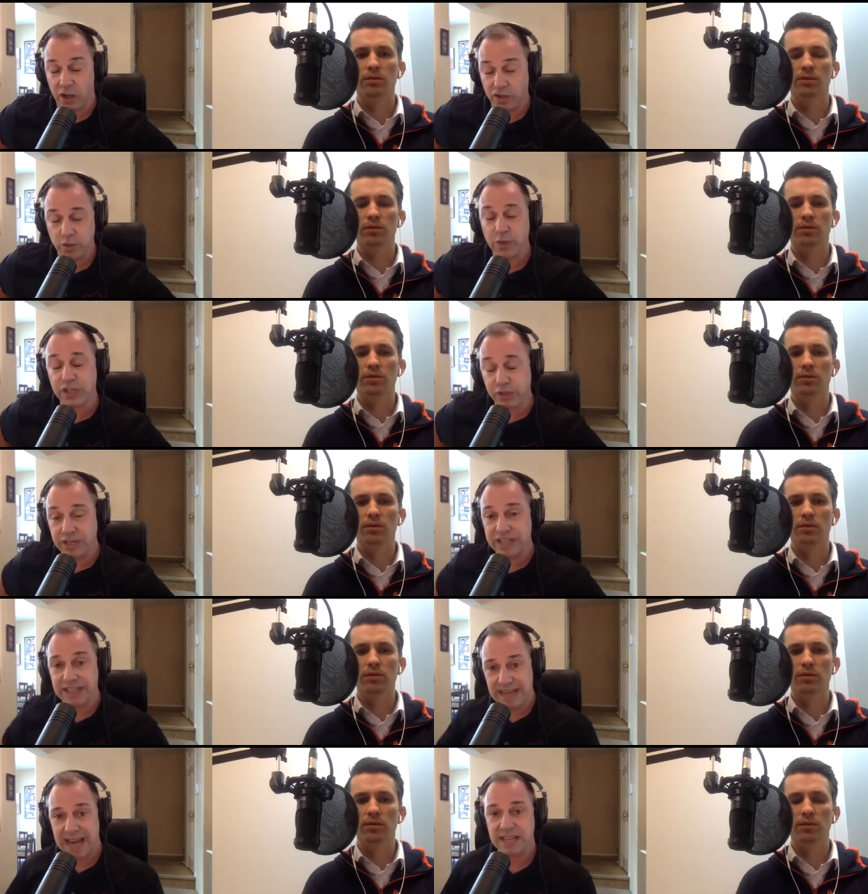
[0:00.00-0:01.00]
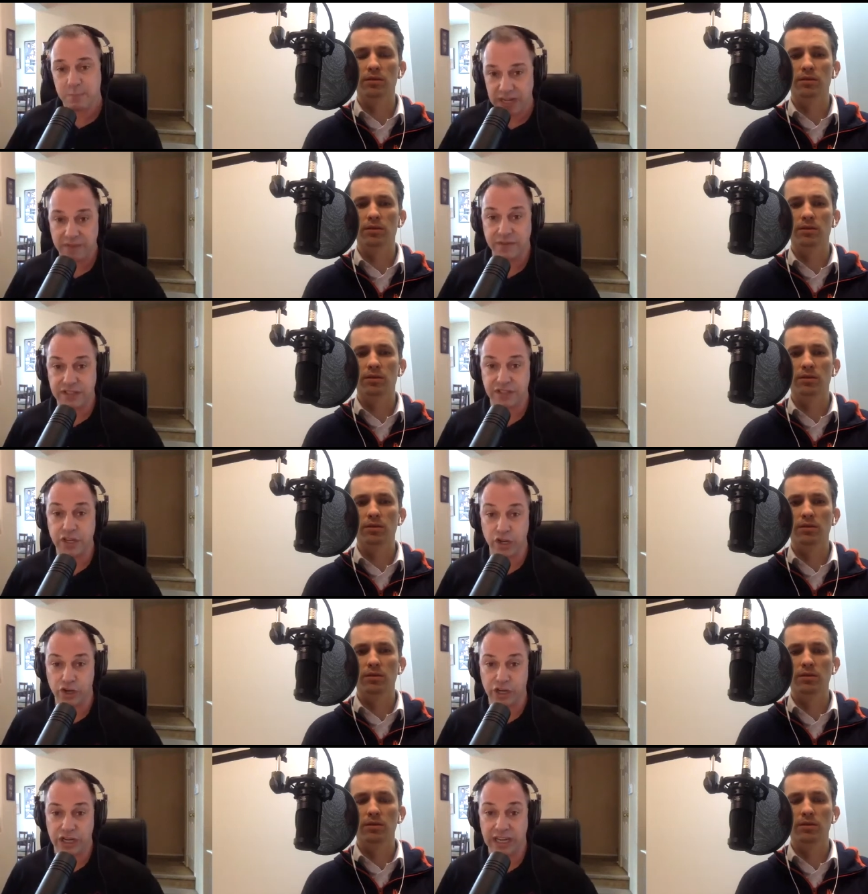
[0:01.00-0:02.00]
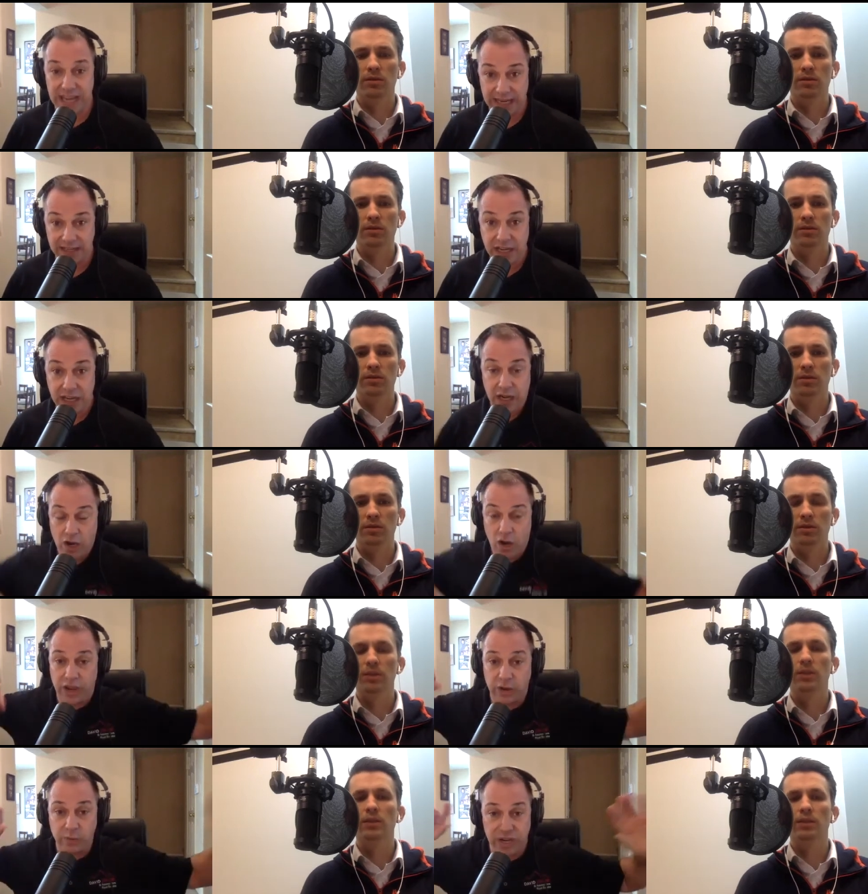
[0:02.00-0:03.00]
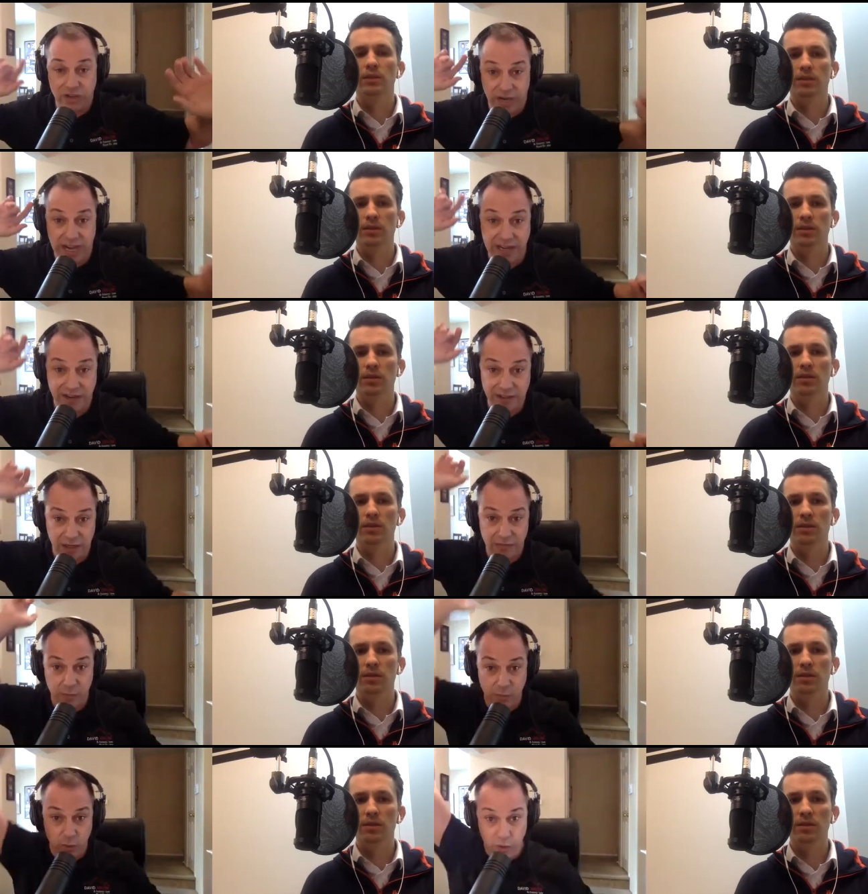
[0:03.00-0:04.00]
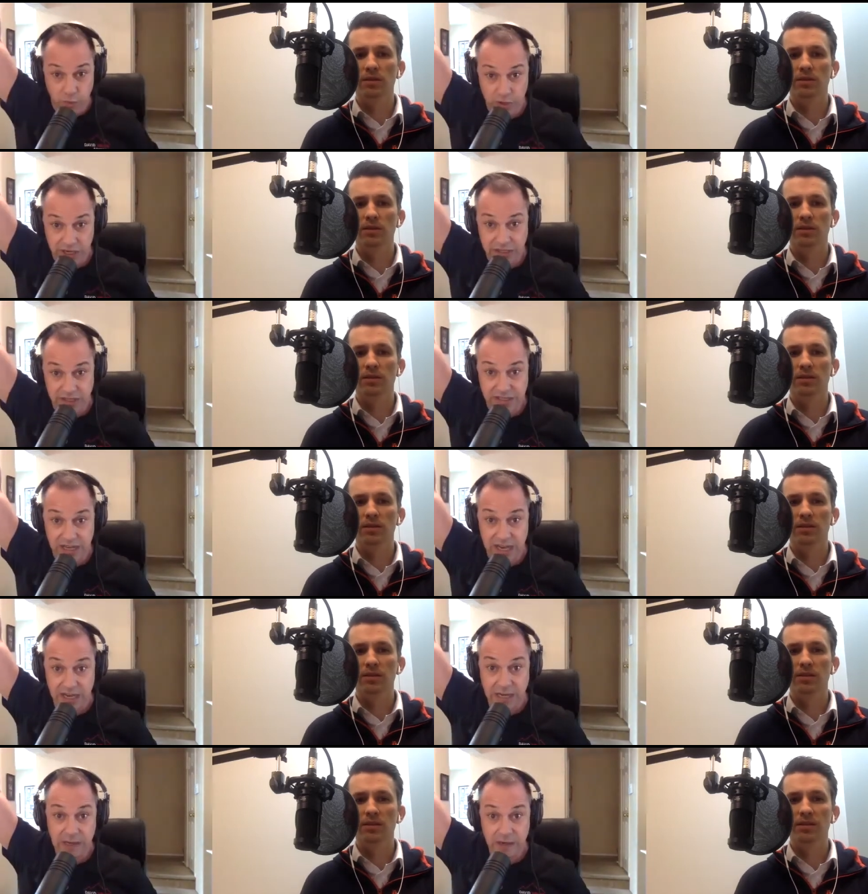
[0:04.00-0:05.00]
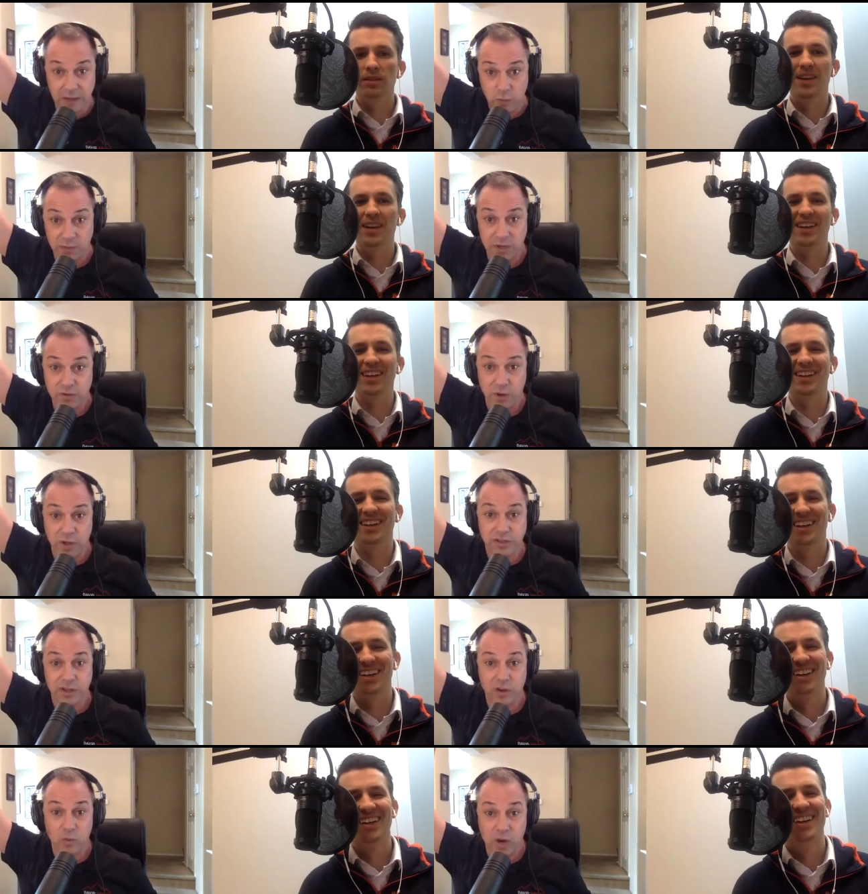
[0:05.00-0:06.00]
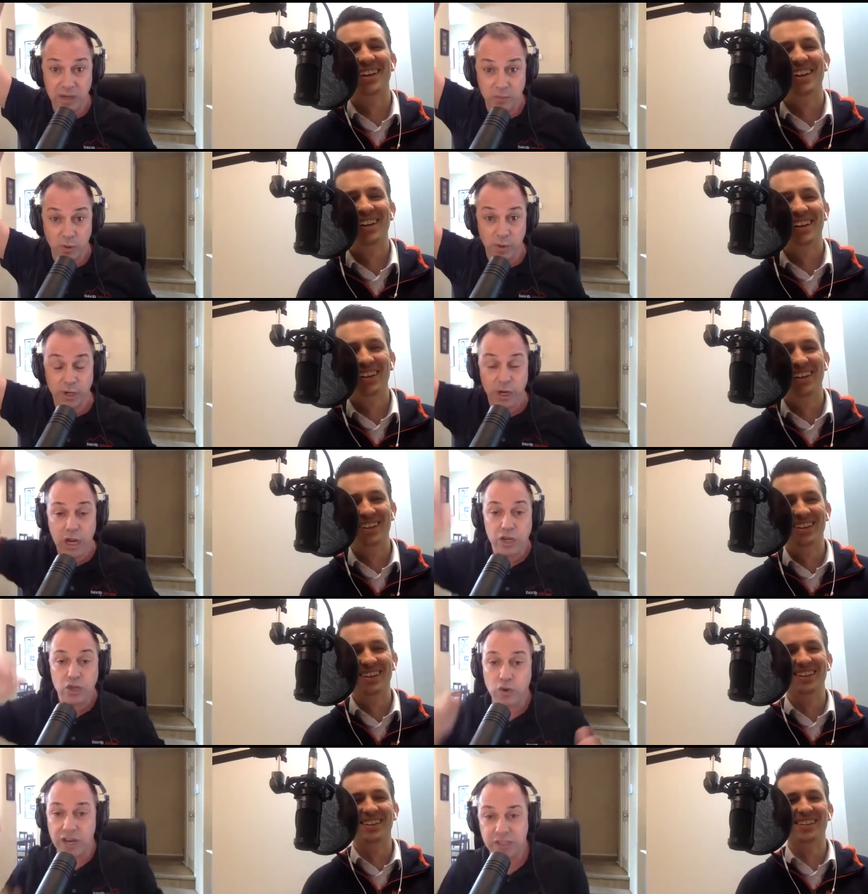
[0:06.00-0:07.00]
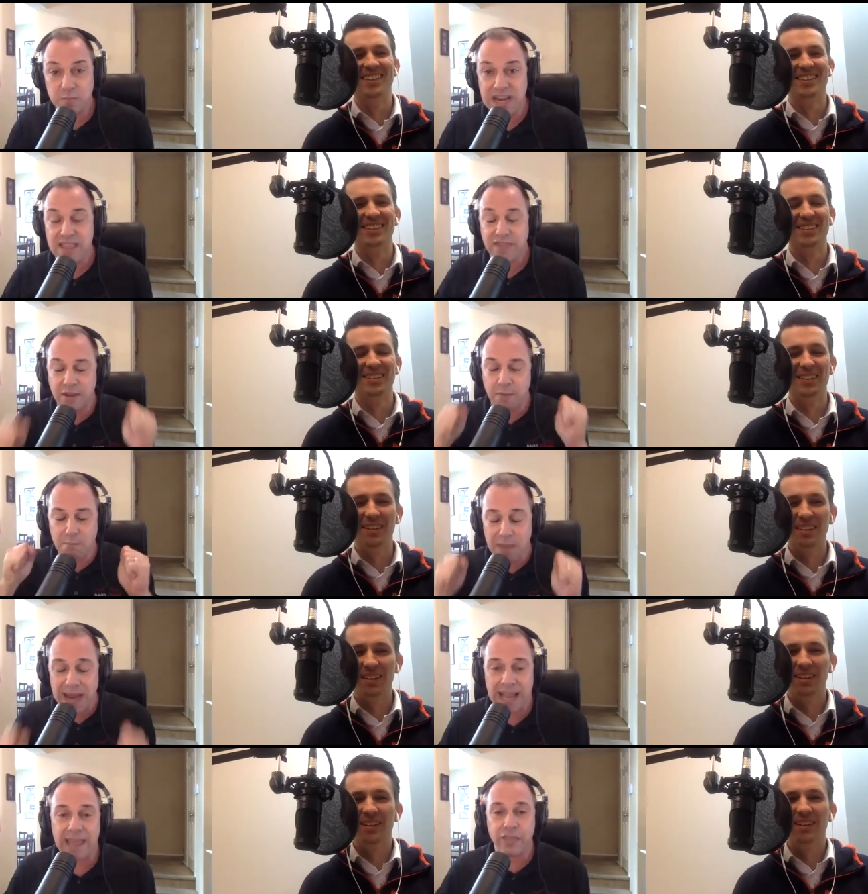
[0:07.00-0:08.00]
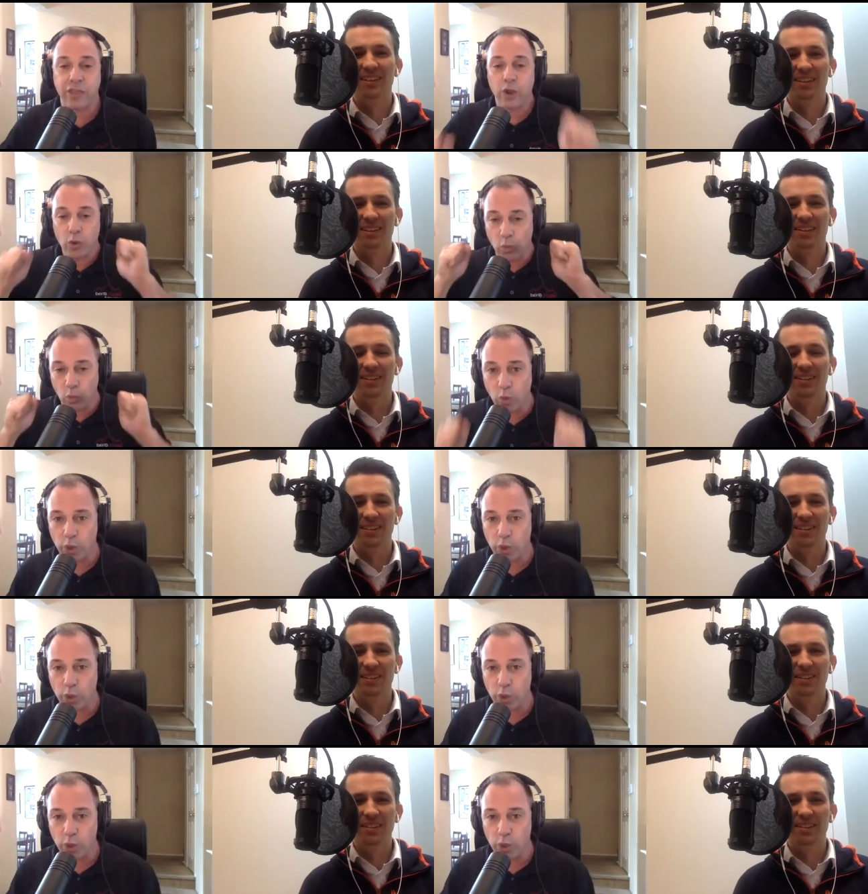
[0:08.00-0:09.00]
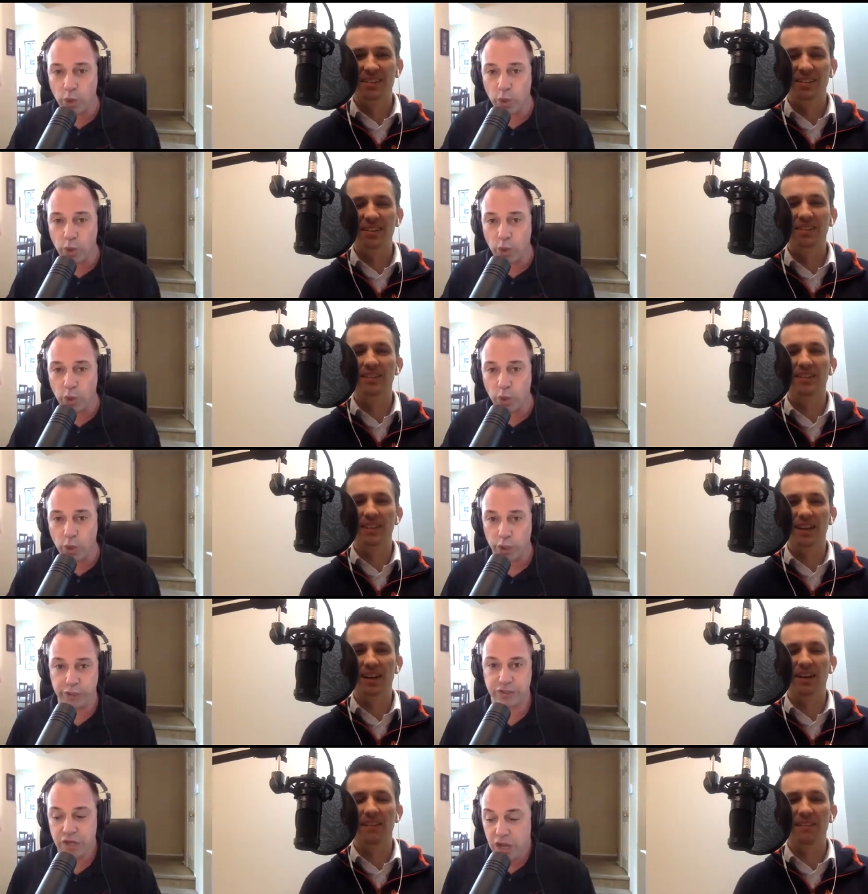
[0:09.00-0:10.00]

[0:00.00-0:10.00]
Speaker 1: also including the tax benefits that you're going to get. Okay, raise your hand out there if you're bored at what I just said. Do you want me to call the whiteboard? Trust me, the math works. Yeah.